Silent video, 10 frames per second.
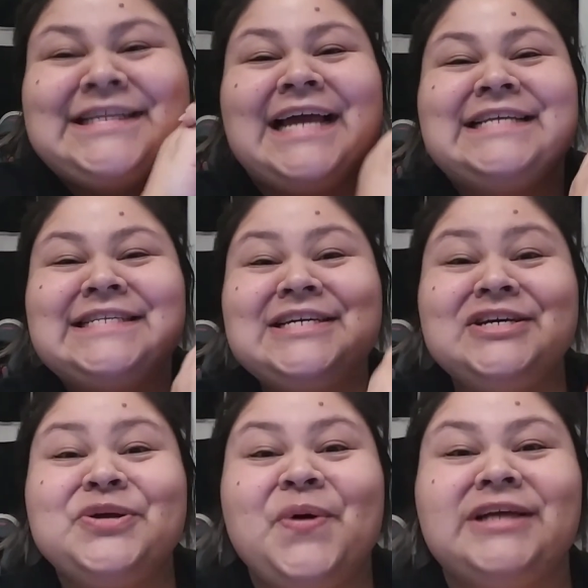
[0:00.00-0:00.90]
That is a
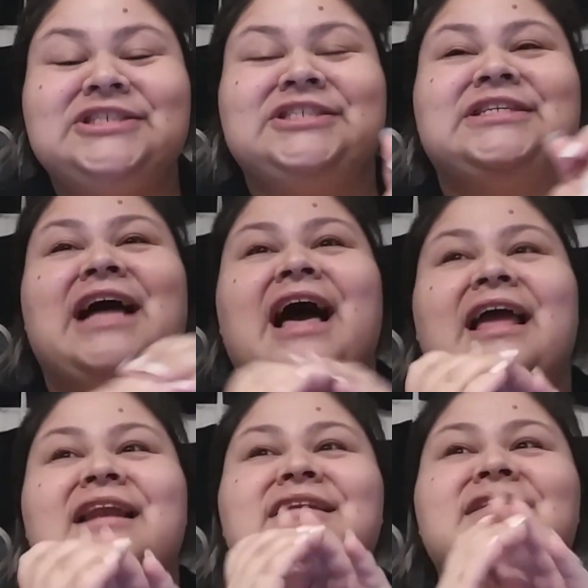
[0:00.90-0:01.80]
good question.
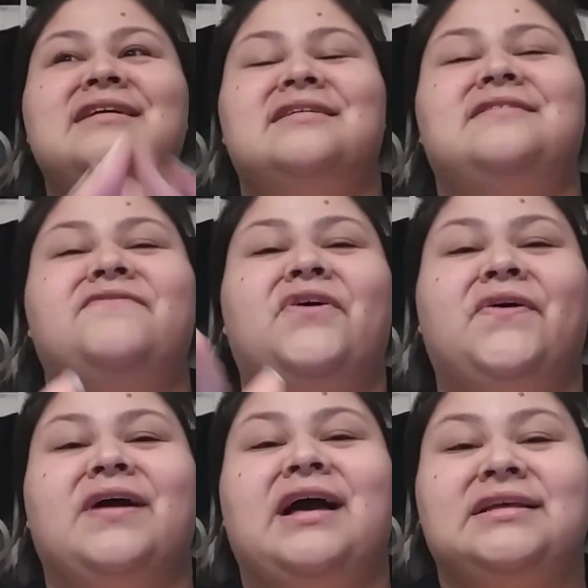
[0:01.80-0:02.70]
I love
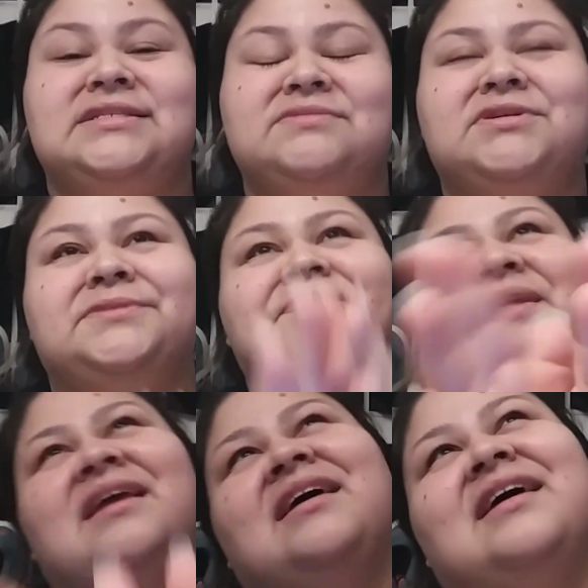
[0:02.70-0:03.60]
all kinds. Well,
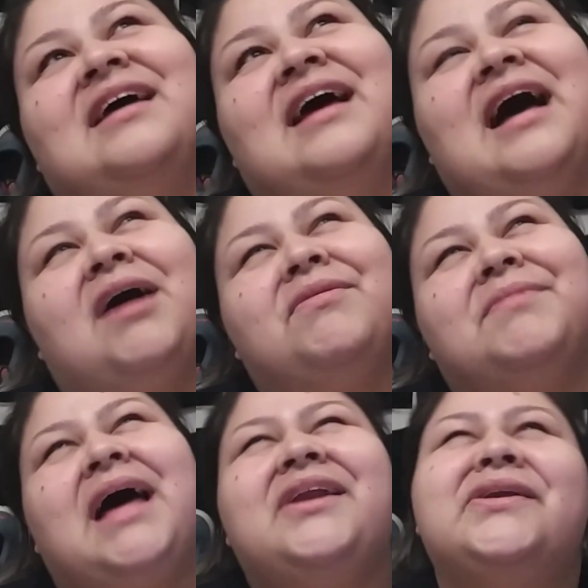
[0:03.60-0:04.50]

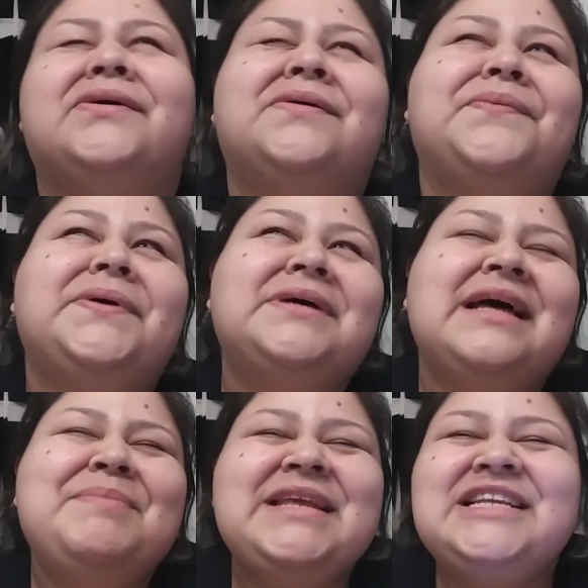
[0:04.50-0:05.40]
I don't know.
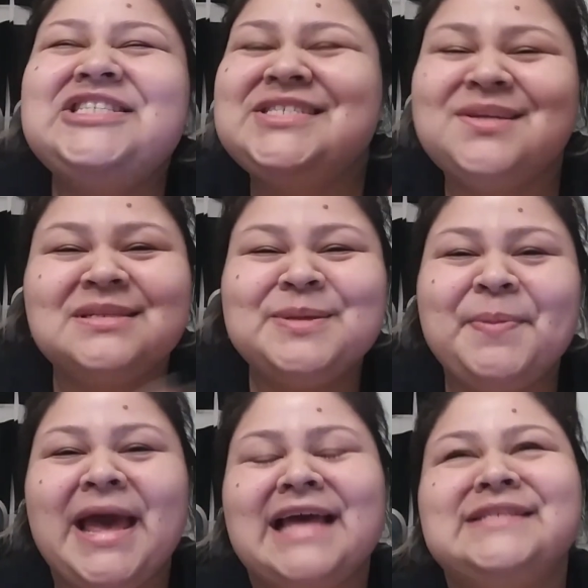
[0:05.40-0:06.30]
Well, I mean, it just all
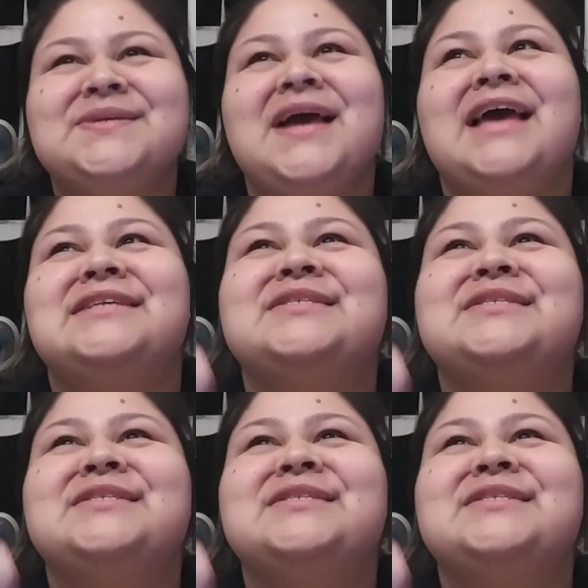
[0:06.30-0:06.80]
depends, okay?